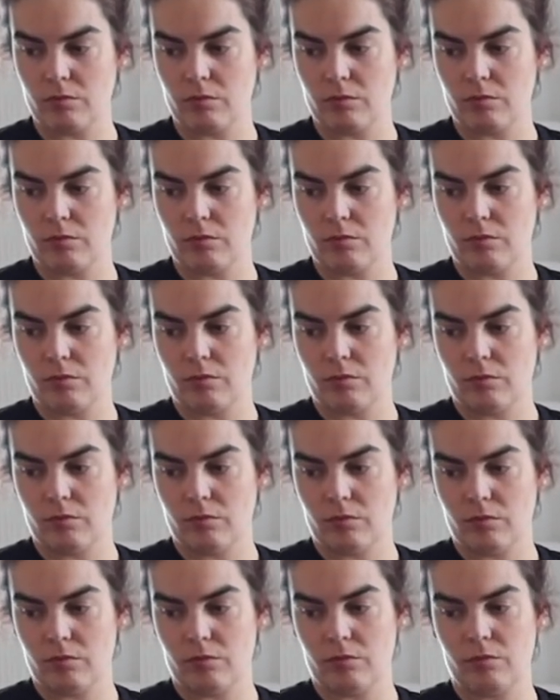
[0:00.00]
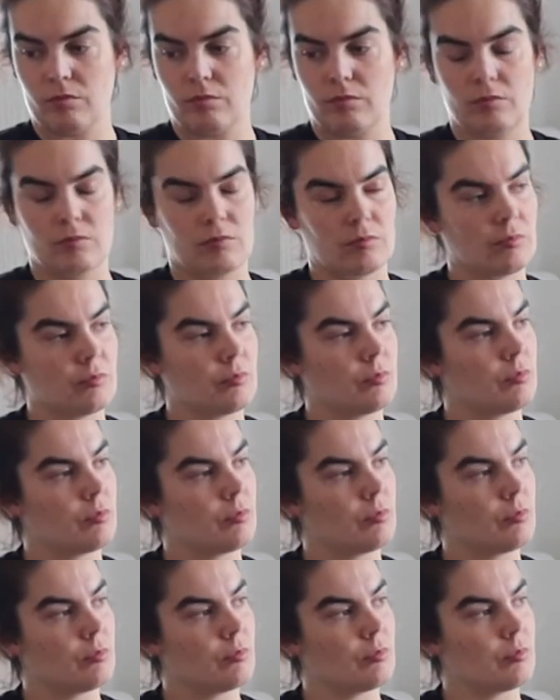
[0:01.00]

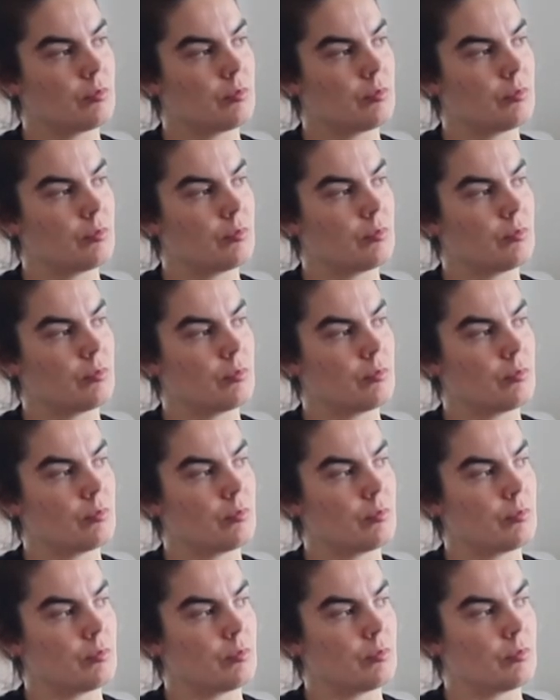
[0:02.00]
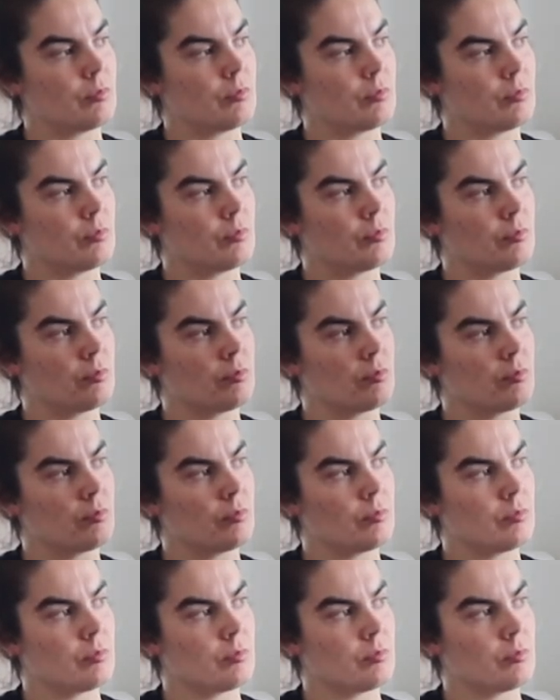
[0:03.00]

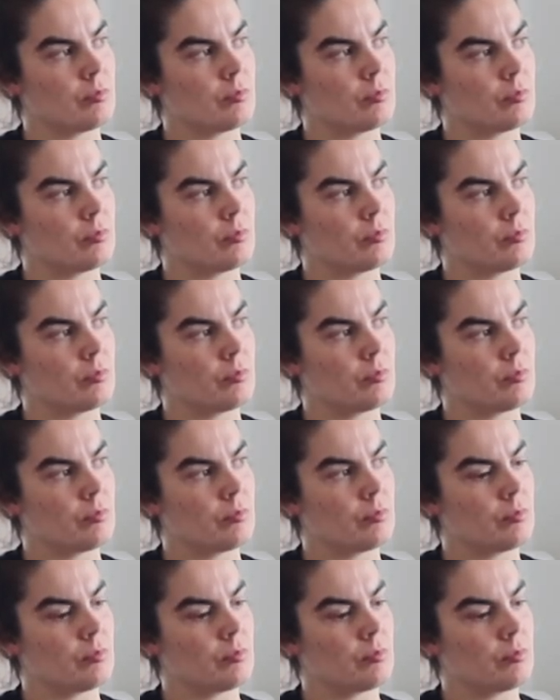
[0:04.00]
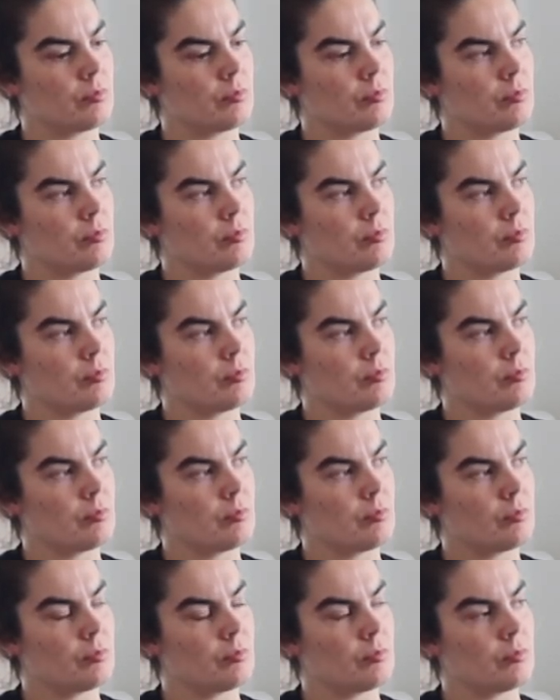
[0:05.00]

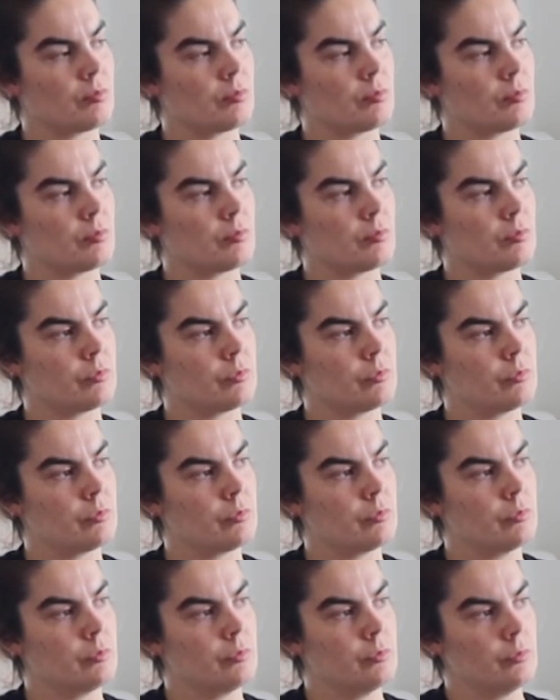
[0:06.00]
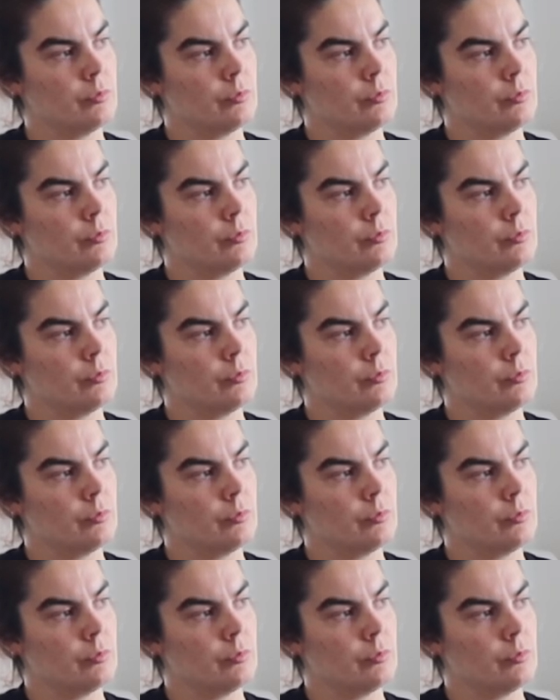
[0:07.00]
(not speaking)